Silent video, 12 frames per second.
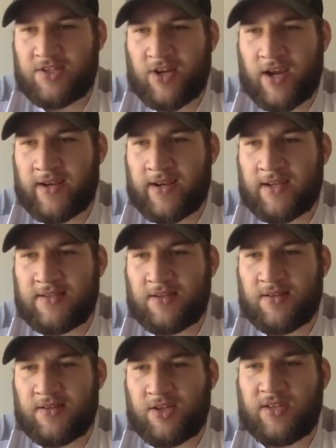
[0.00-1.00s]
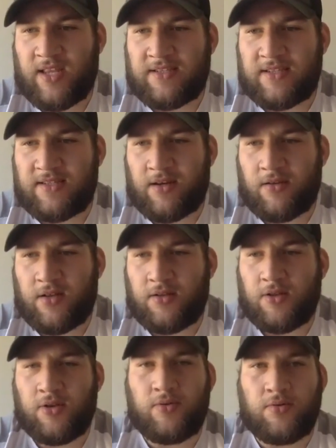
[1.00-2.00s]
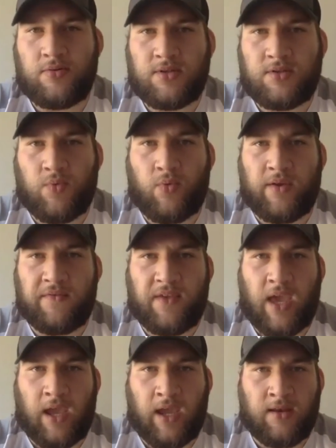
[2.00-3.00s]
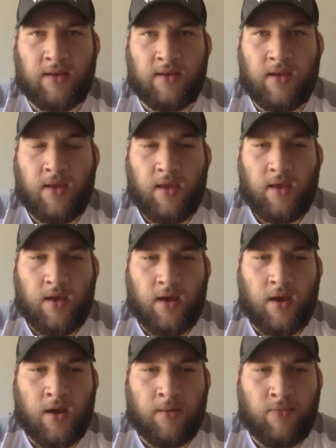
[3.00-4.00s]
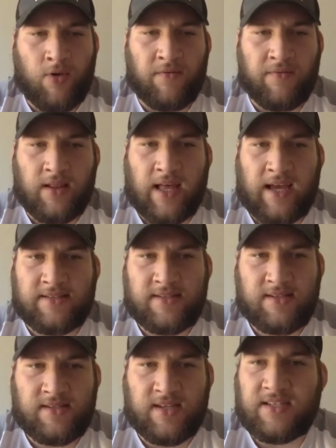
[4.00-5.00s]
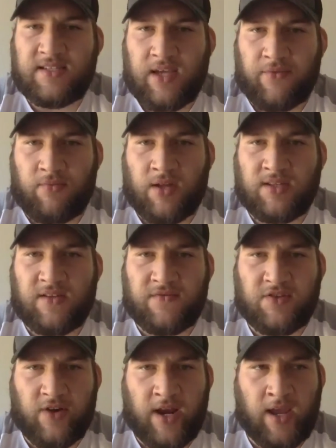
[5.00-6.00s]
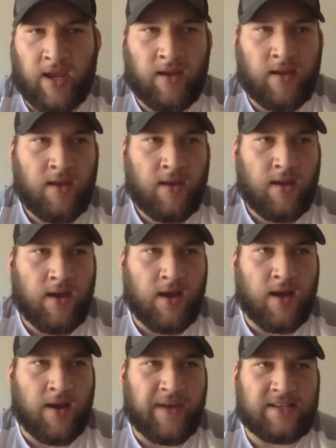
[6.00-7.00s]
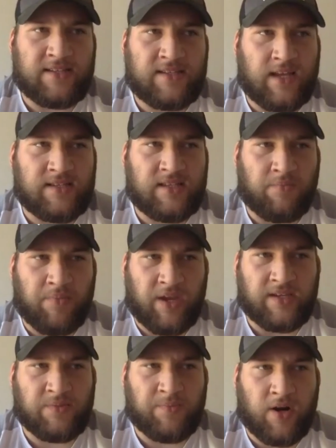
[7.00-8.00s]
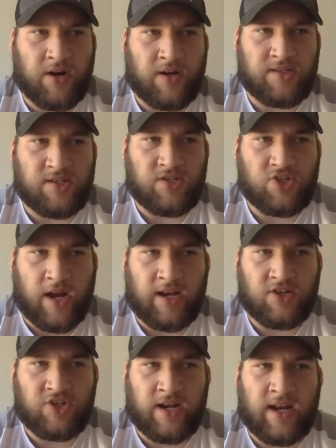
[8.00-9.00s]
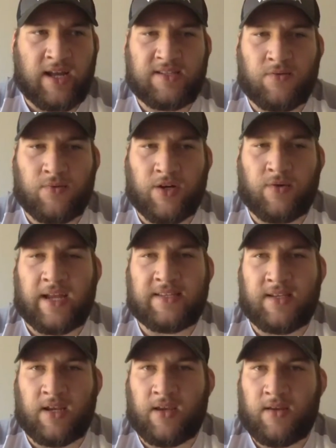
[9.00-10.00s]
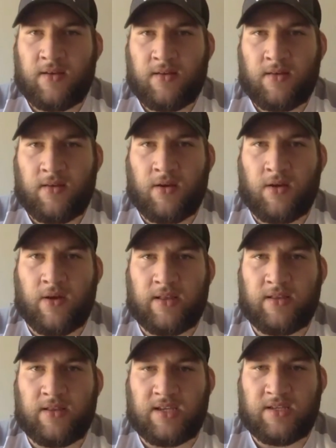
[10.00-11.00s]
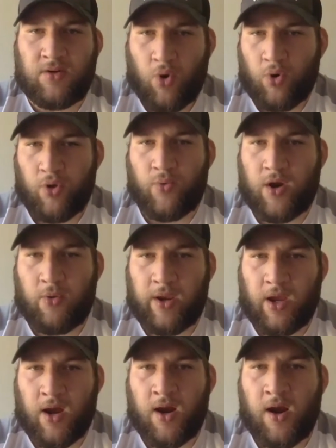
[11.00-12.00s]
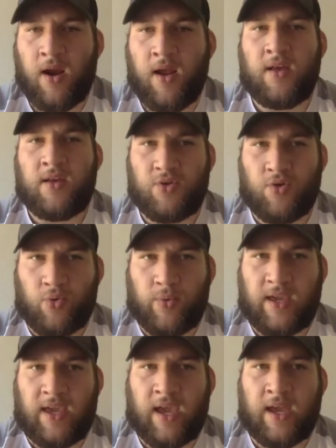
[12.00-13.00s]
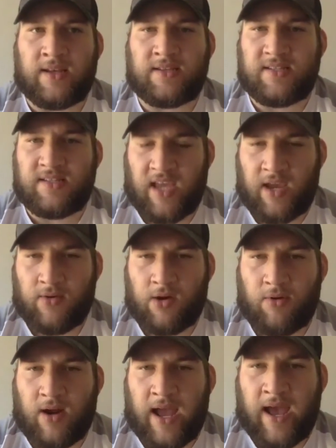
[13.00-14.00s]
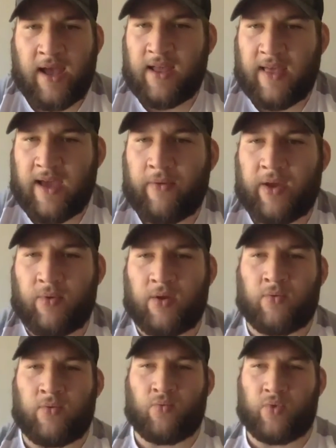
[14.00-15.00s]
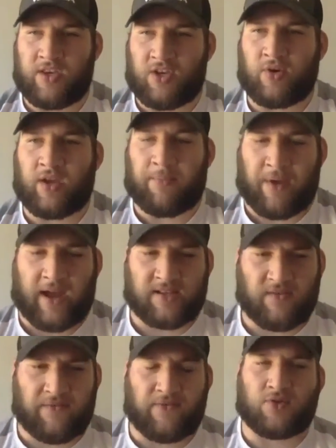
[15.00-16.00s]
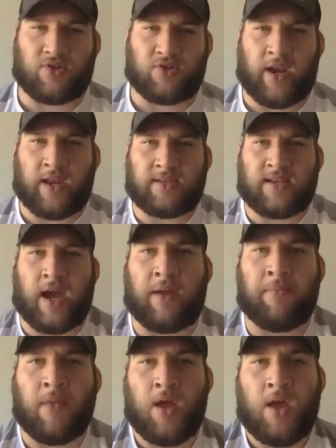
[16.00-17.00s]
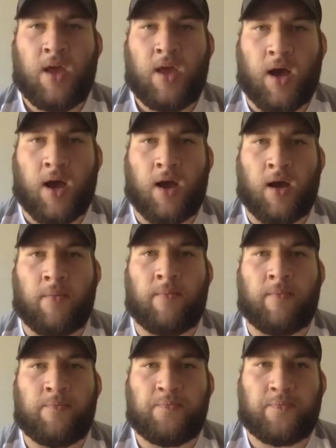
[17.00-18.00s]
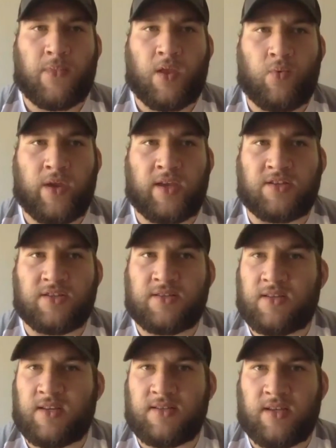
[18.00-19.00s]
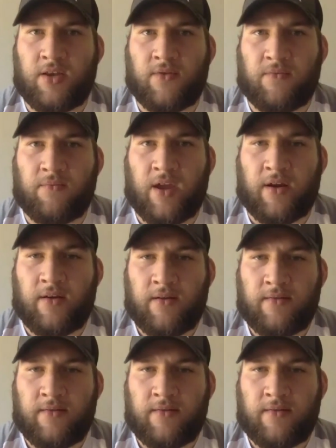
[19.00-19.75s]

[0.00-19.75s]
trying not to, to necessarily lose what we've gained um, over the last six, seven months of training uh, that's that's the biggest part is just trying try not to regress any you know at least hold where we are do what we can to stay where we're at and that way when we do get back to full training time um, we can just continue from there